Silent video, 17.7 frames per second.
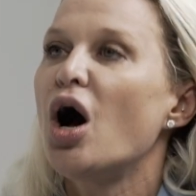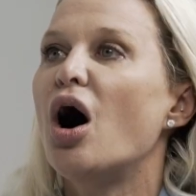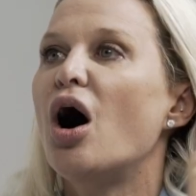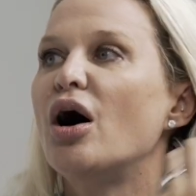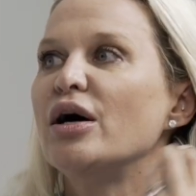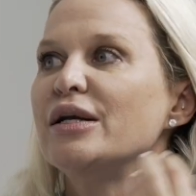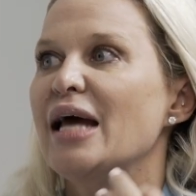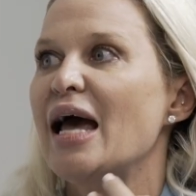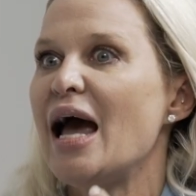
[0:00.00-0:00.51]

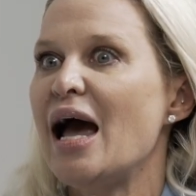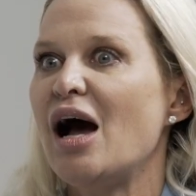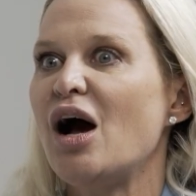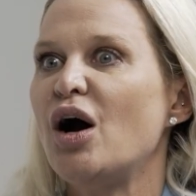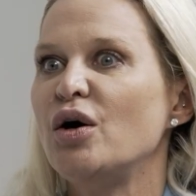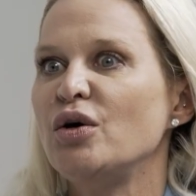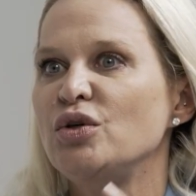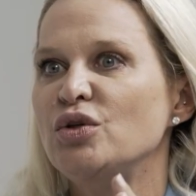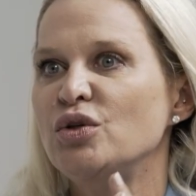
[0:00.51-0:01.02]
On
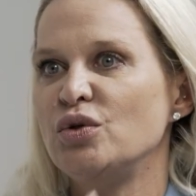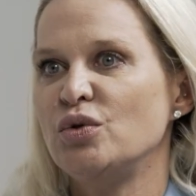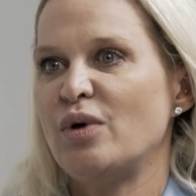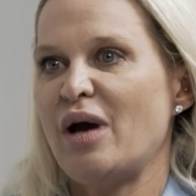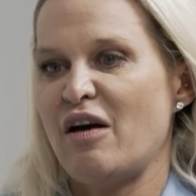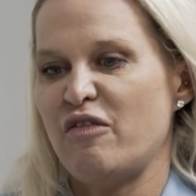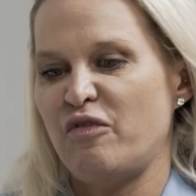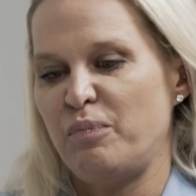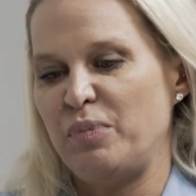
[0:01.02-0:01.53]
how you
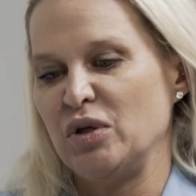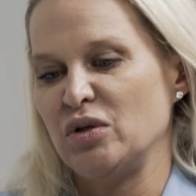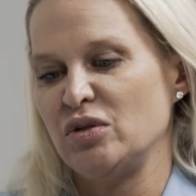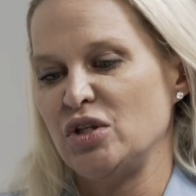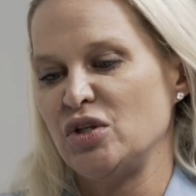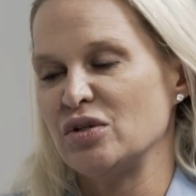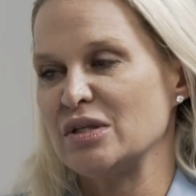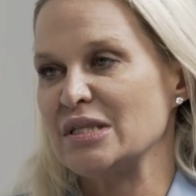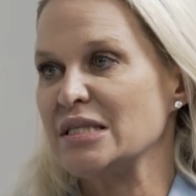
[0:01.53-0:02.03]
have
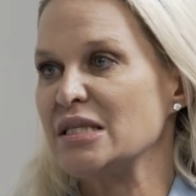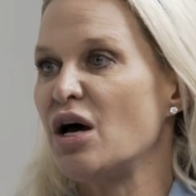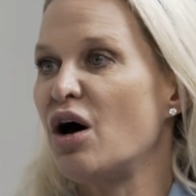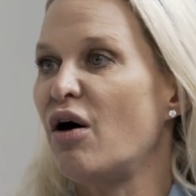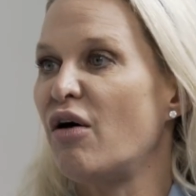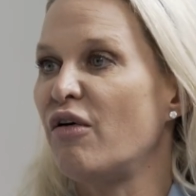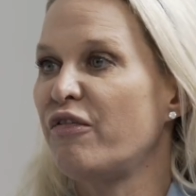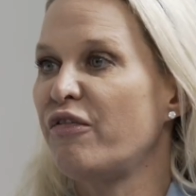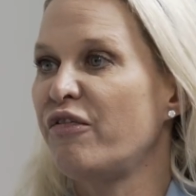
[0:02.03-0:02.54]
built
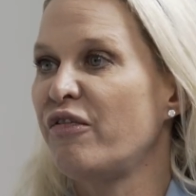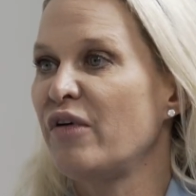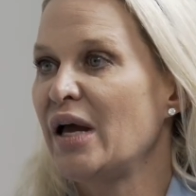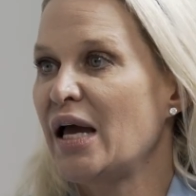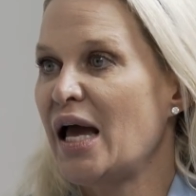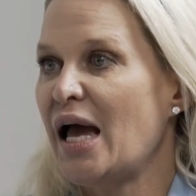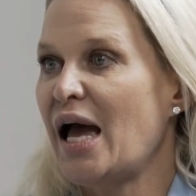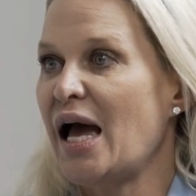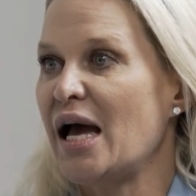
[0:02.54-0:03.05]
yourself
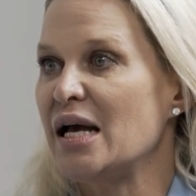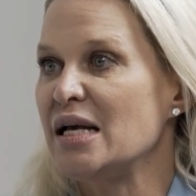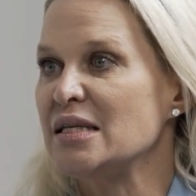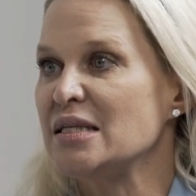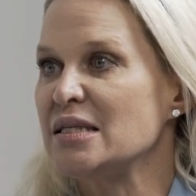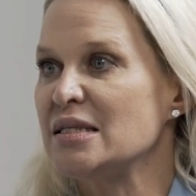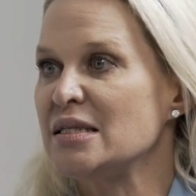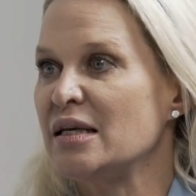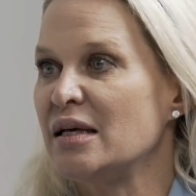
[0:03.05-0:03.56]

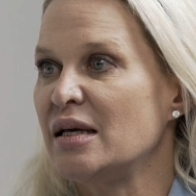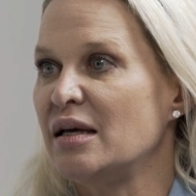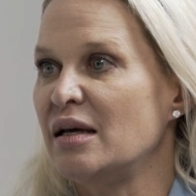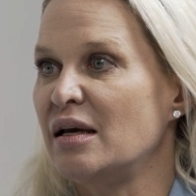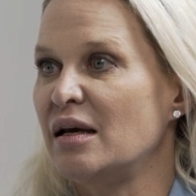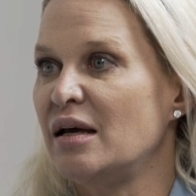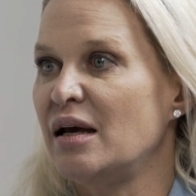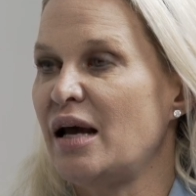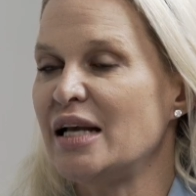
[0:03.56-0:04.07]
as
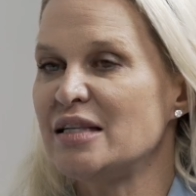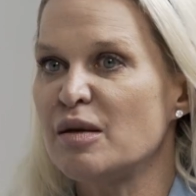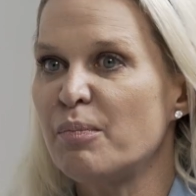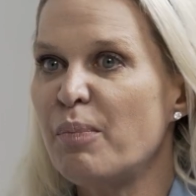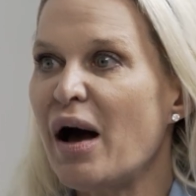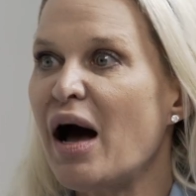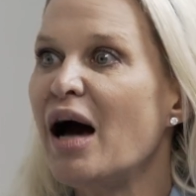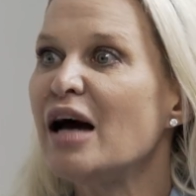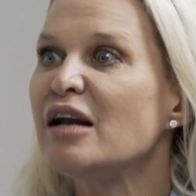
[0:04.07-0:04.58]
a
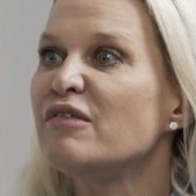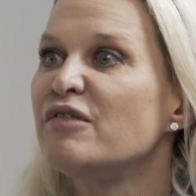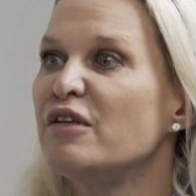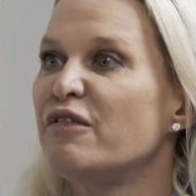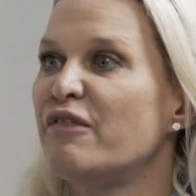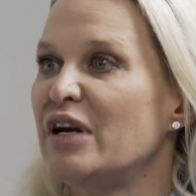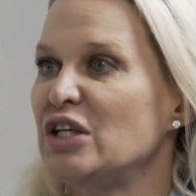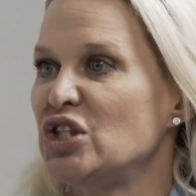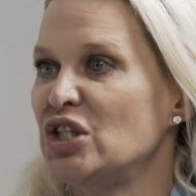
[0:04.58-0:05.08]
part of
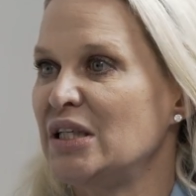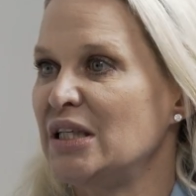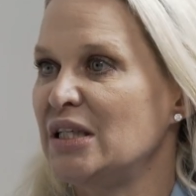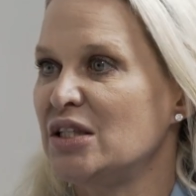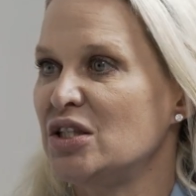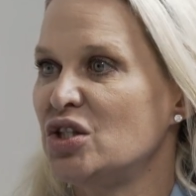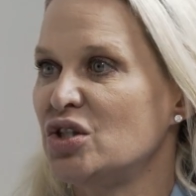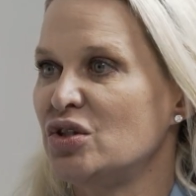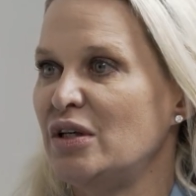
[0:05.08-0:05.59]
the fashion
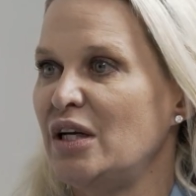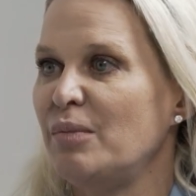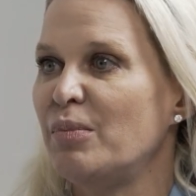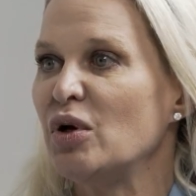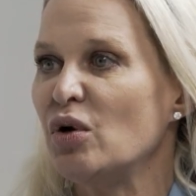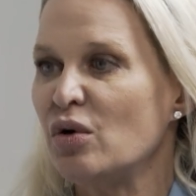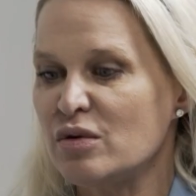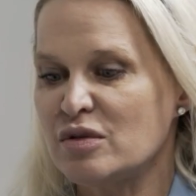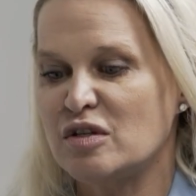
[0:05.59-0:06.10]
industry,
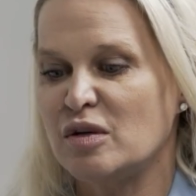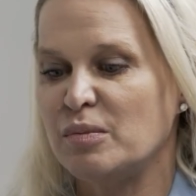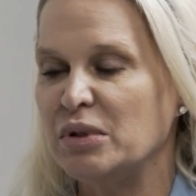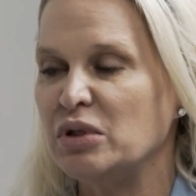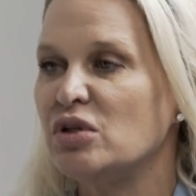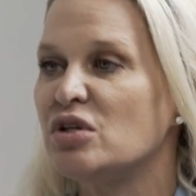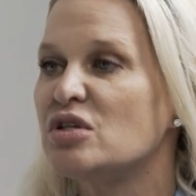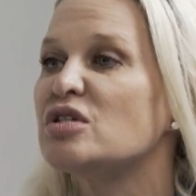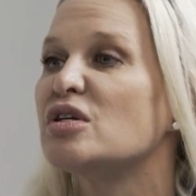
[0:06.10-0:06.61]
but also
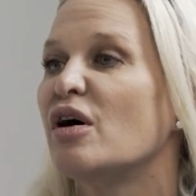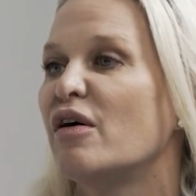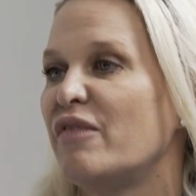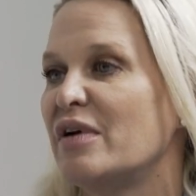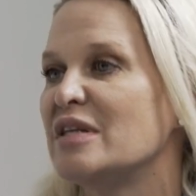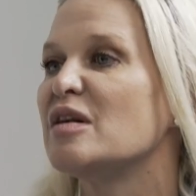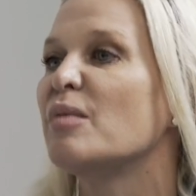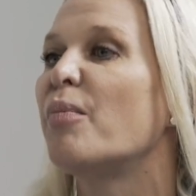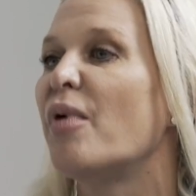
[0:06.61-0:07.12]
built
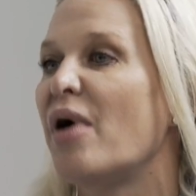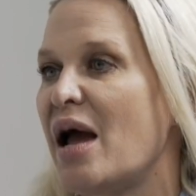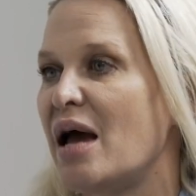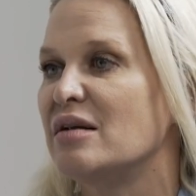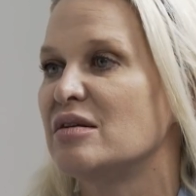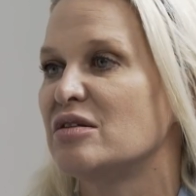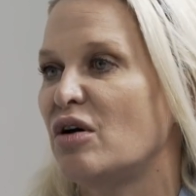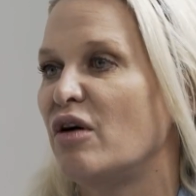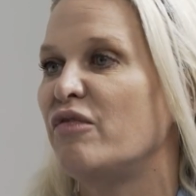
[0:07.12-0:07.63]
yourself as a
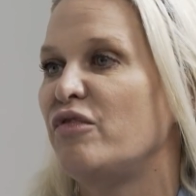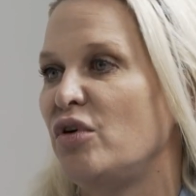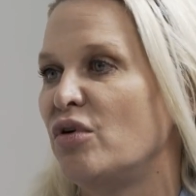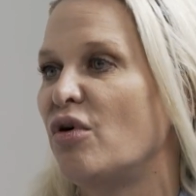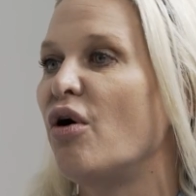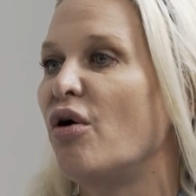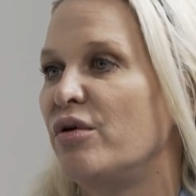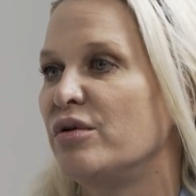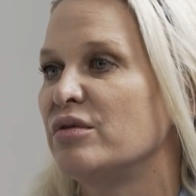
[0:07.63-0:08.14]
brand of
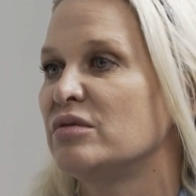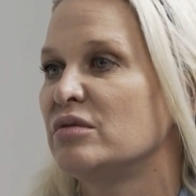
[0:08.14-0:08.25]
your own.